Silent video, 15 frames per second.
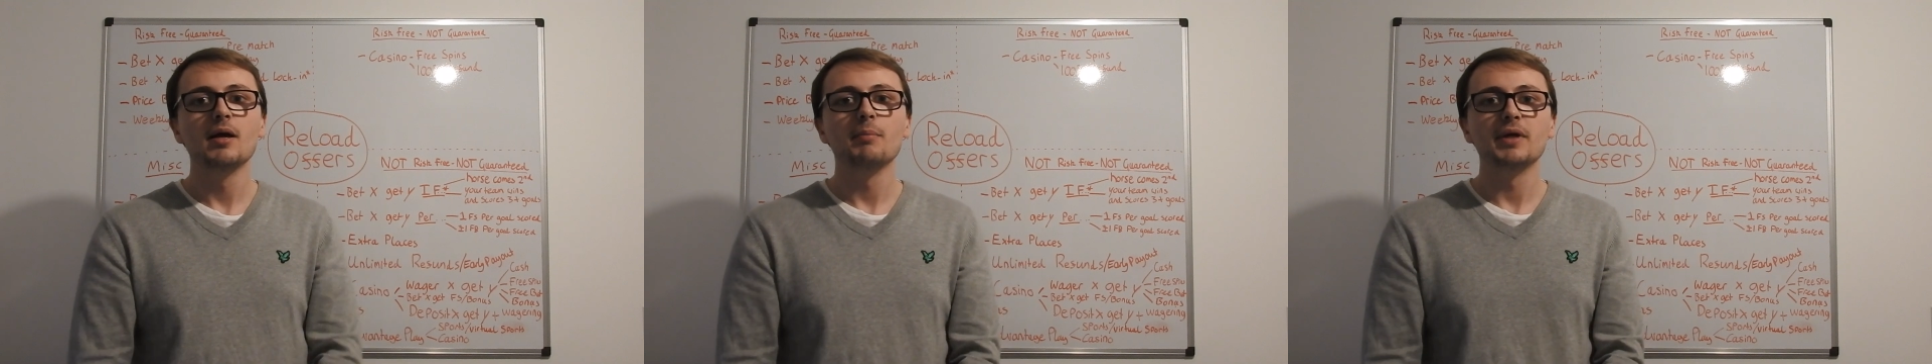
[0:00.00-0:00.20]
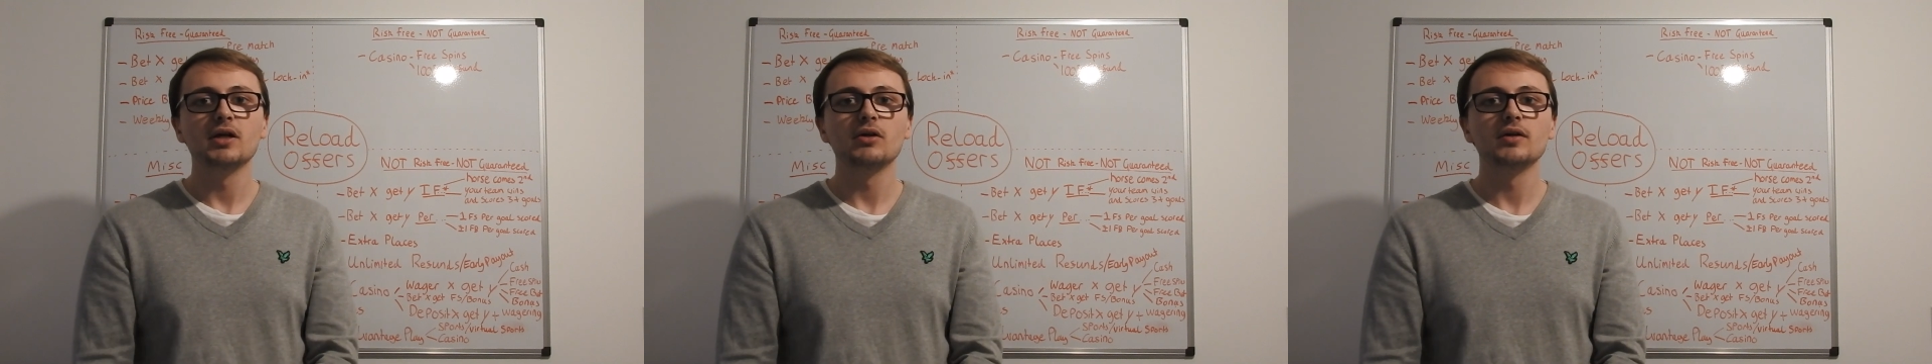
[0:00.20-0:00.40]

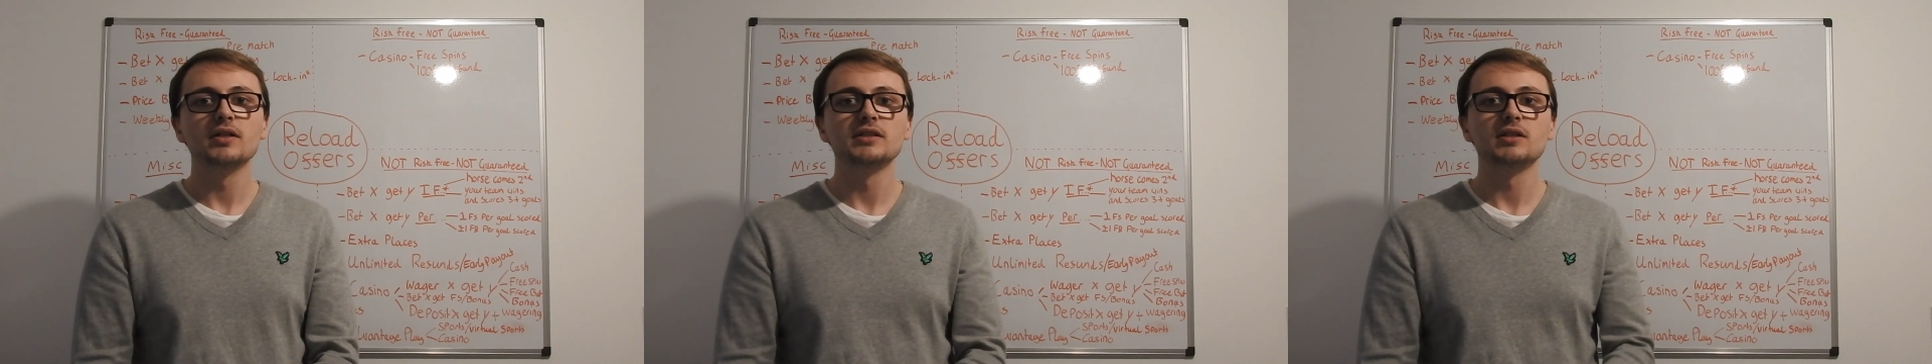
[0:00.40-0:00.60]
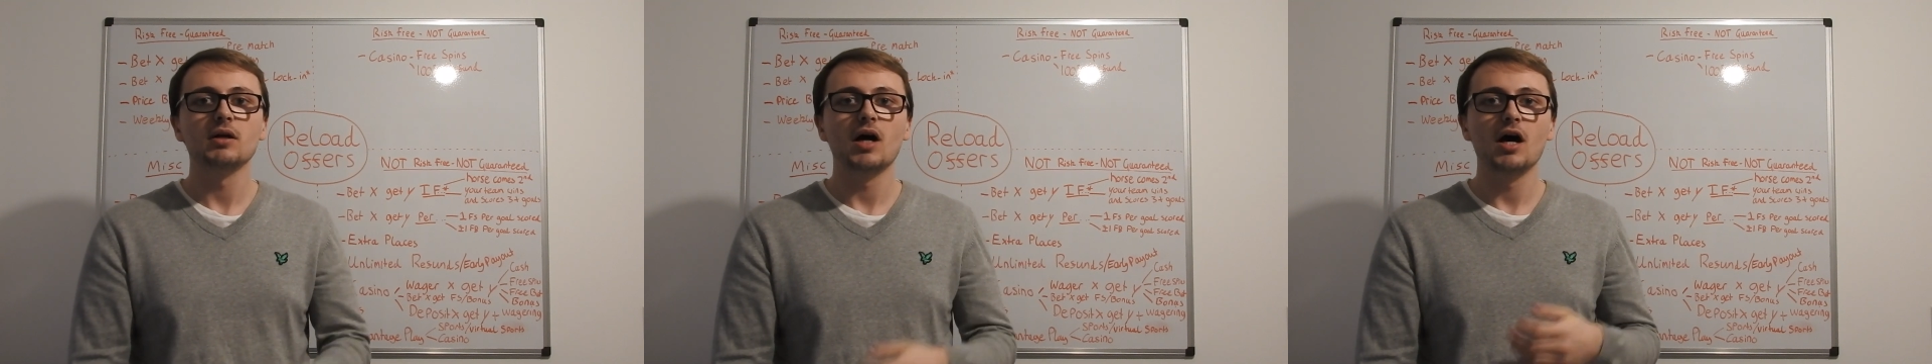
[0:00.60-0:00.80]

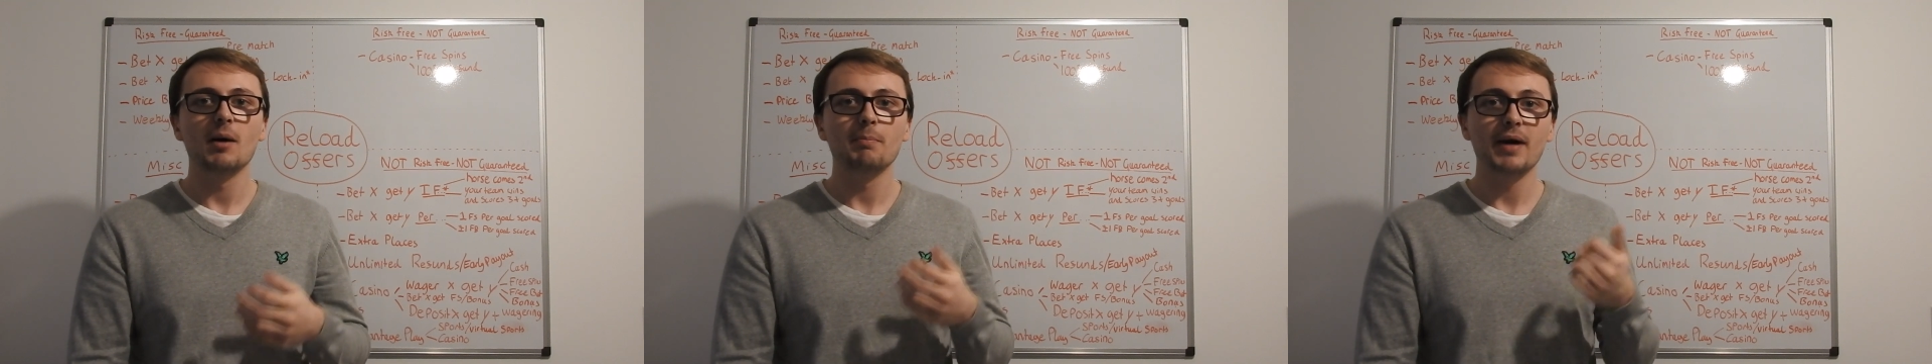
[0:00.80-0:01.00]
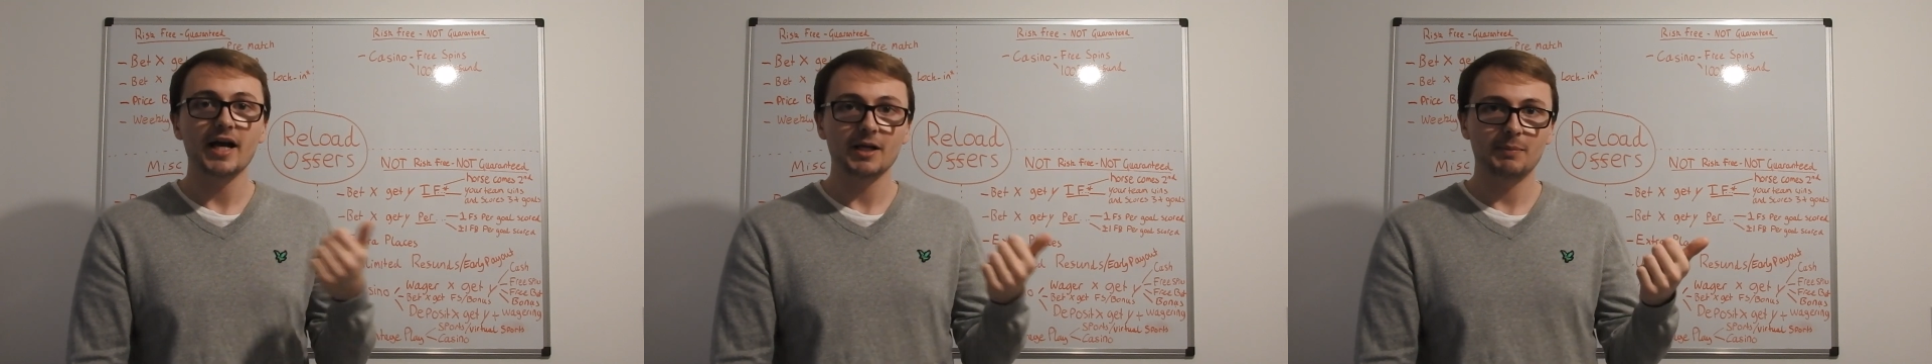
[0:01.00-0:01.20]
Because
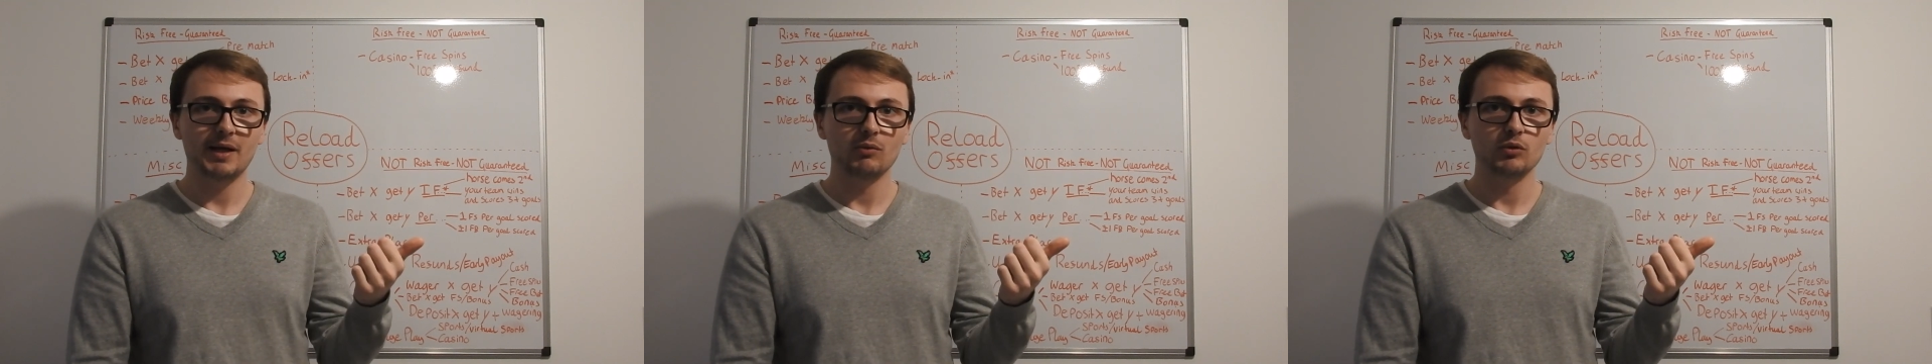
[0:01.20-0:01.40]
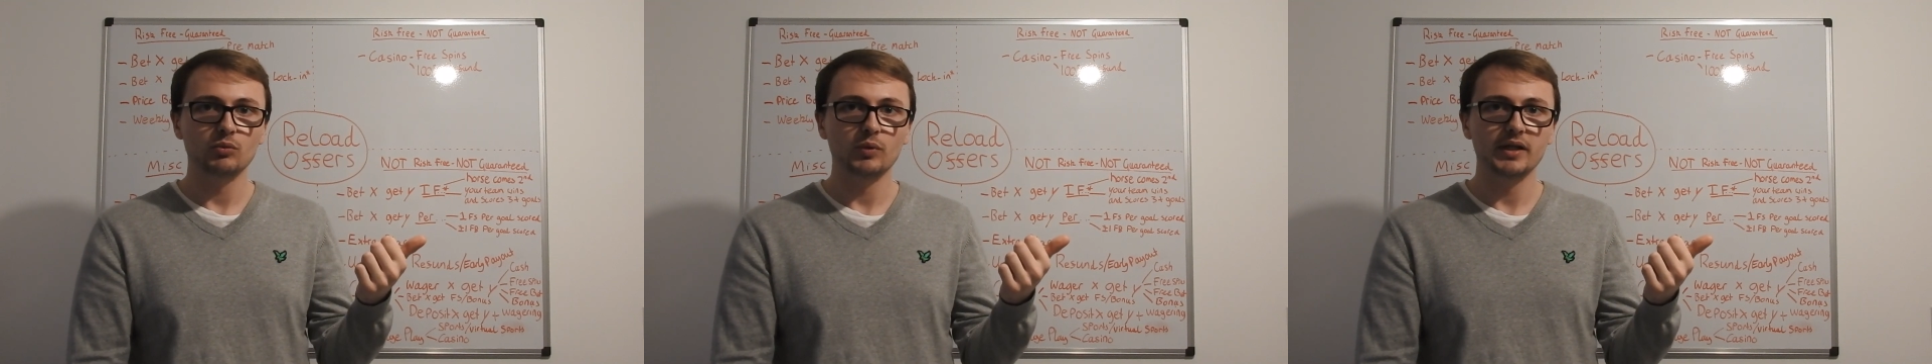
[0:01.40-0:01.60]
our back
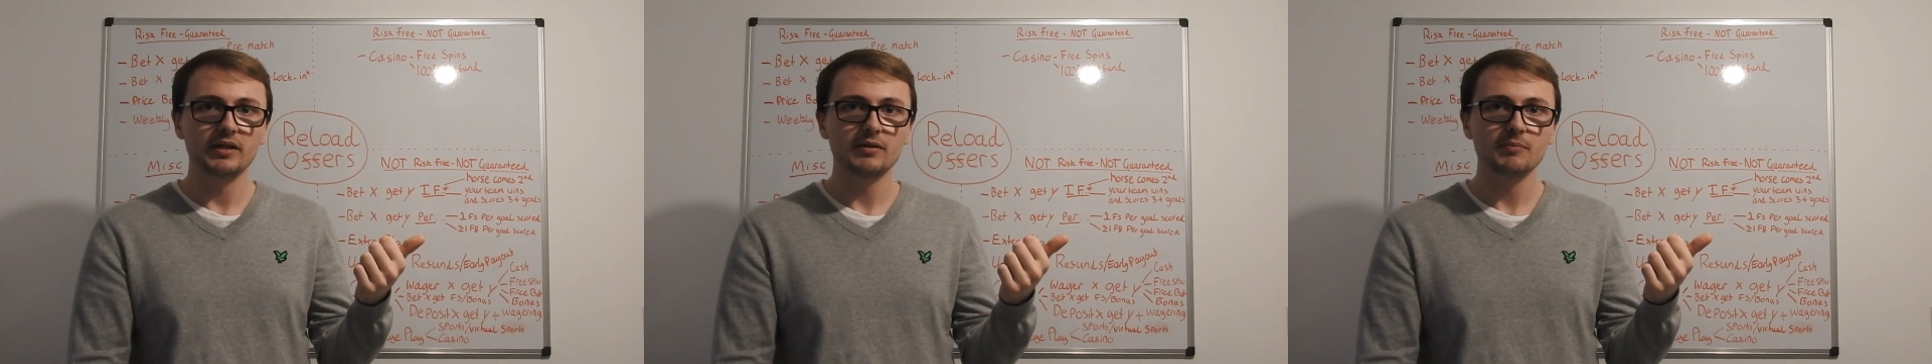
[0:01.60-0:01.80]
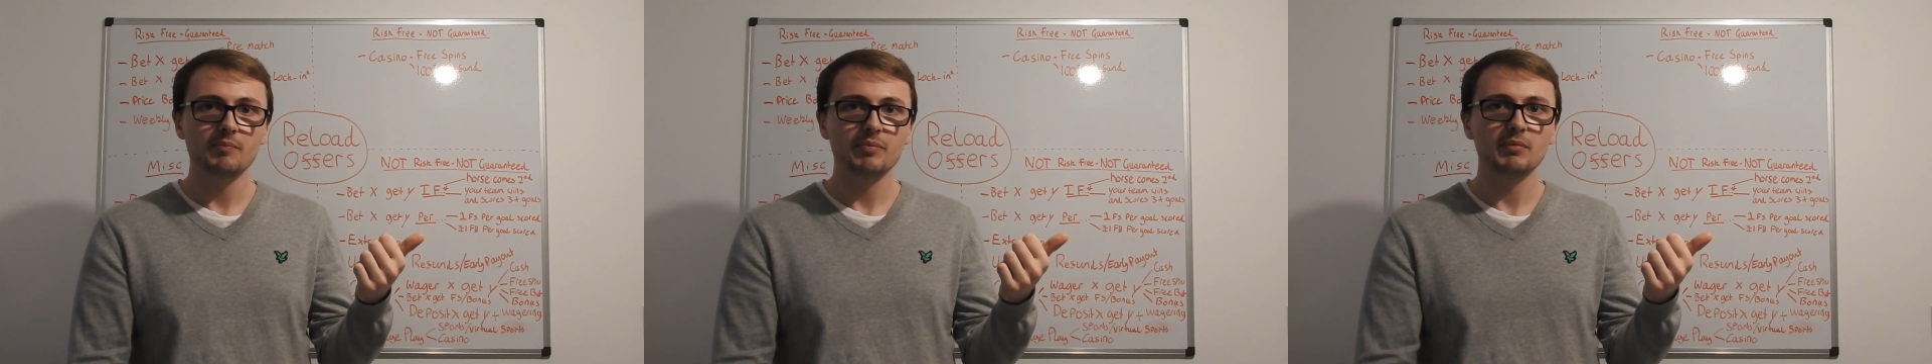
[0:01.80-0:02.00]
bet would win,